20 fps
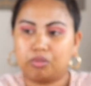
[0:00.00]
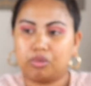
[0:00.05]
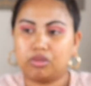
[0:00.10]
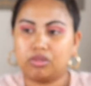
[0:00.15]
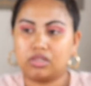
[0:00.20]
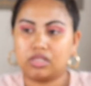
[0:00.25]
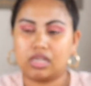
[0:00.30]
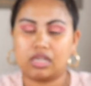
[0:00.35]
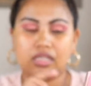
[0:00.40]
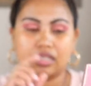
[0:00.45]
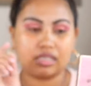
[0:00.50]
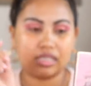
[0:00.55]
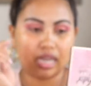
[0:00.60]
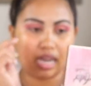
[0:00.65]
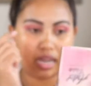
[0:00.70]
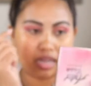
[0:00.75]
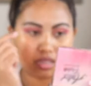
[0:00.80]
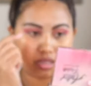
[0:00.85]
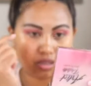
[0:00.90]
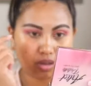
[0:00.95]
put
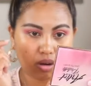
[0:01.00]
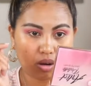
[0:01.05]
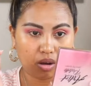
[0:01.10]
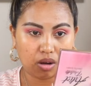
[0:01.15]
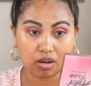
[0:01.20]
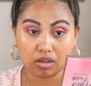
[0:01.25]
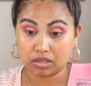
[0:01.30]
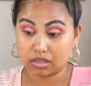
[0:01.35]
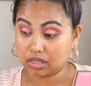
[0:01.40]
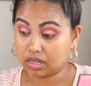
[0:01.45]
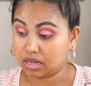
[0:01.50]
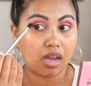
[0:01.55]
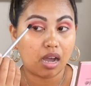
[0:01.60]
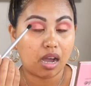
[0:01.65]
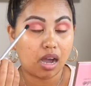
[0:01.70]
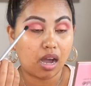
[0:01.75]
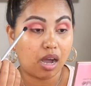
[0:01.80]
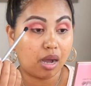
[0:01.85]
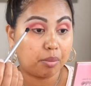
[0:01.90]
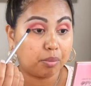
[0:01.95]
that on
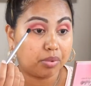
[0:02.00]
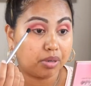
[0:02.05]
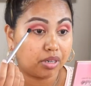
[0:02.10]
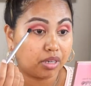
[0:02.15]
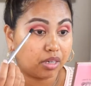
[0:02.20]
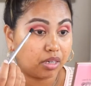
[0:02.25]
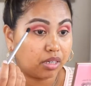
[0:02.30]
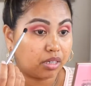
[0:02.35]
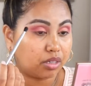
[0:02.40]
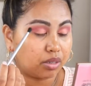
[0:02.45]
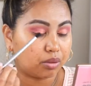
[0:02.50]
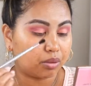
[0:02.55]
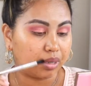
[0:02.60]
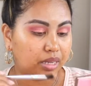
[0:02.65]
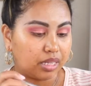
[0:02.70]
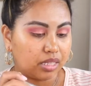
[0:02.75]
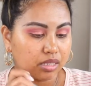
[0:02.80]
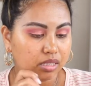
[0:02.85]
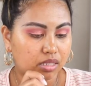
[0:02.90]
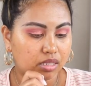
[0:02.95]
upper
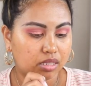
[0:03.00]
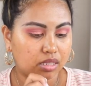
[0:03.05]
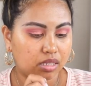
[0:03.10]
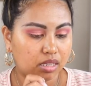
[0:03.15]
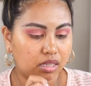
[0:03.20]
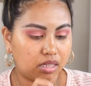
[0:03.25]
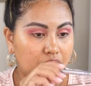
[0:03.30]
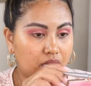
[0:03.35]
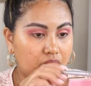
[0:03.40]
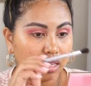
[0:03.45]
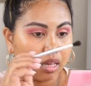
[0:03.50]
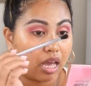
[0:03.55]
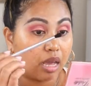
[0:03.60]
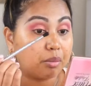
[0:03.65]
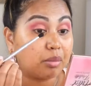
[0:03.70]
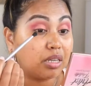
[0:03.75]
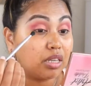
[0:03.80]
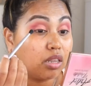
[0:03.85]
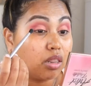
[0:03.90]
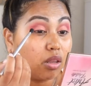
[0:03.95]
crease,
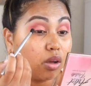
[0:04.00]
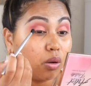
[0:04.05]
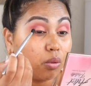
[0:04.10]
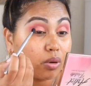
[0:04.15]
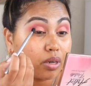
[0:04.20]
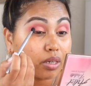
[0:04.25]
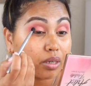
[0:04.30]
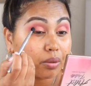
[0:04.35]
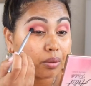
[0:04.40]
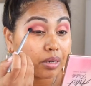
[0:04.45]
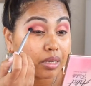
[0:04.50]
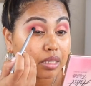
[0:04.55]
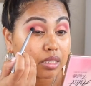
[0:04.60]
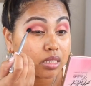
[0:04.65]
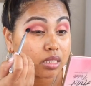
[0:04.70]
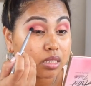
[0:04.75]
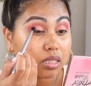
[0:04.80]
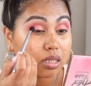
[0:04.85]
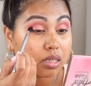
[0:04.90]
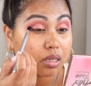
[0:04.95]
I mean lower
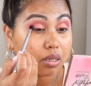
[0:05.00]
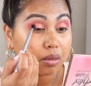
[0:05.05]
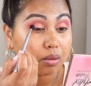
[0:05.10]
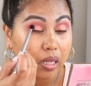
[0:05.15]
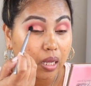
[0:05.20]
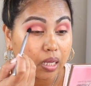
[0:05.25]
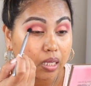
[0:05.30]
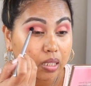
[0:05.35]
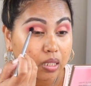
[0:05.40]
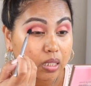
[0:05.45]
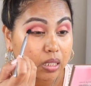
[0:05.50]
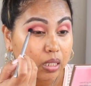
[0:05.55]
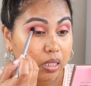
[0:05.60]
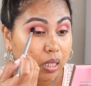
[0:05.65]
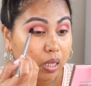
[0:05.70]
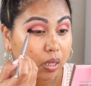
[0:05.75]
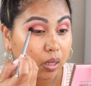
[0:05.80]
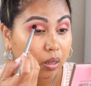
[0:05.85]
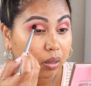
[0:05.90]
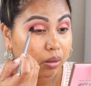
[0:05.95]
crease, like
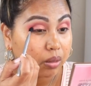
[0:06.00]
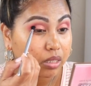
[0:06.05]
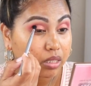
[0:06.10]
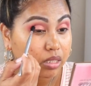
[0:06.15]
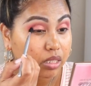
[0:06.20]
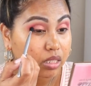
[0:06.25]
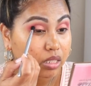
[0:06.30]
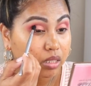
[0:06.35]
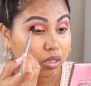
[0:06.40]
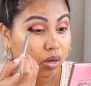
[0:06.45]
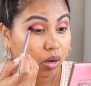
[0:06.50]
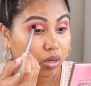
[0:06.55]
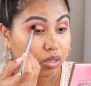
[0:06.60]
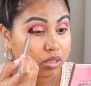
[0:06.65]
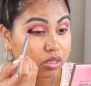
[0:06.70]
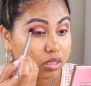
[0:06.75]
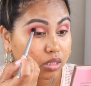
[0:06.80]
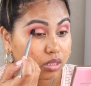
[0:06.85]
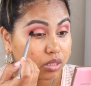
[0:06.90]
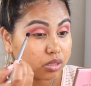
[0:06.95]
so, and just
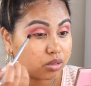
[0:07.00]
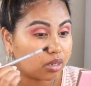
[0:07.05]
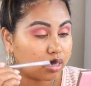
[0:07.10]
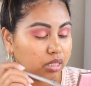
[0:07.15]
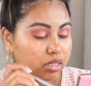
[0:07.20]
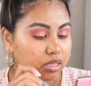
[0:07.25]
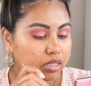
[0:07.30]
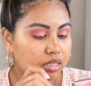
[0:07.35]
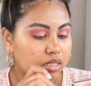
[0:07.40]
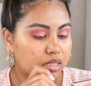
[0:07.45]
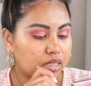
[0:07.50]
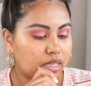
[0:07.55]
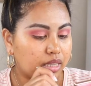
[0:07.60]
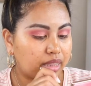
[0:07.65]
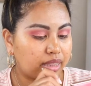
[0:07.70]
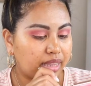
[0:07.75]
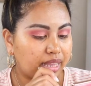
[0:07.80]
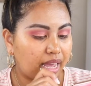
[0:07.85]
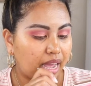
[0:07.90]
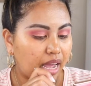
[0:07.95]
concentrate
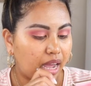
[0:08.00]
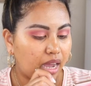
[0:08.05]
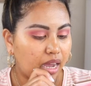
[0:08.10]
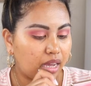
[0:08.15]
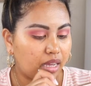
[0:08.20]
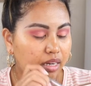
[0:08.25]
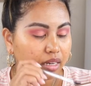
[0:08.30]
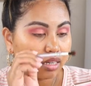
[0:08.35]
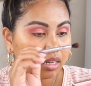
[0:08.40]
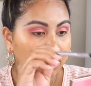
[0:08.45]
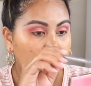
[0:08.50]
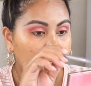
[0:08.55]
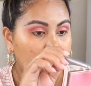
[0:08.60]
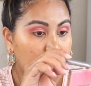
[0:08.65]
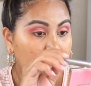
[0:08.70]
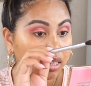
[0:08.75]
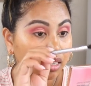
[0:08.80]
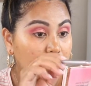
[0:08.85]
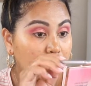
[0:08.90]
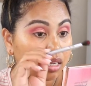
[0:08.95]
that
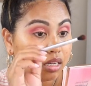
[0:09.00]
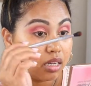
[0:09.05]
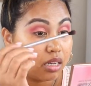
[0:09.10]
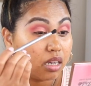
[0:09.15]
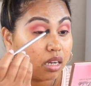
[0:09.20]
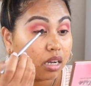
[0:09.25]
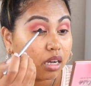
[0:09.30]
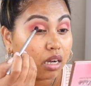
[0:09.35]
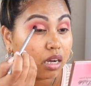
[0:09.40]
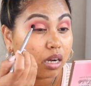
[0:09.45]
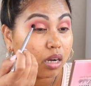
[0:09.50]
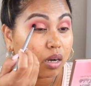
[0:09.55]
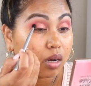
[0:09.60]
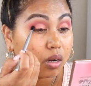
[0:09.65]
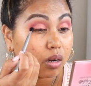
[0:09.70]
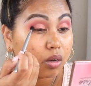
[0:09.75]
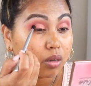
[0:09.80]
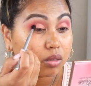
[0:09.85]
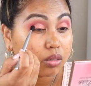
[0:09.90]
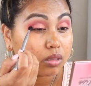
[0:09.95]

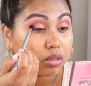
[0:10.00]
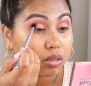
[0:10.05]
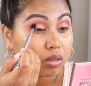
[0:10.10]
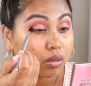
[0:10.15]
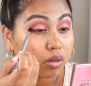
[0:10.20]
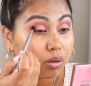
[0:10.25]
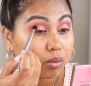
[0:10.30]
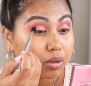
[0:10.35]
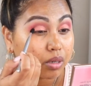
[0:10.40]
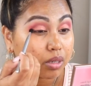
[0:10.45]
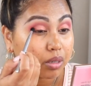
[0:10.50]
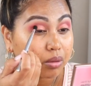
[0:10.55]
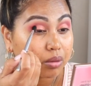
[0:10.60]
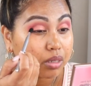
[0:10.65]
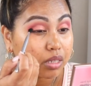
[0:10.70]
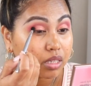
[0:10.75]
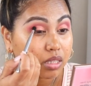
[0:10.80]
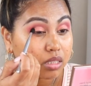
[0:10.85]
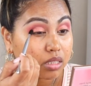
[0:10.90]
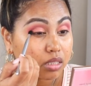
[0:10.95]
on the lower
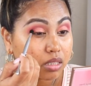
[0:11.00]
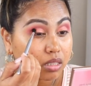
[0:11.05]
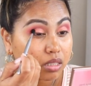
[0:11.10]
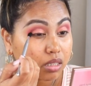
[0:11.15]
crease.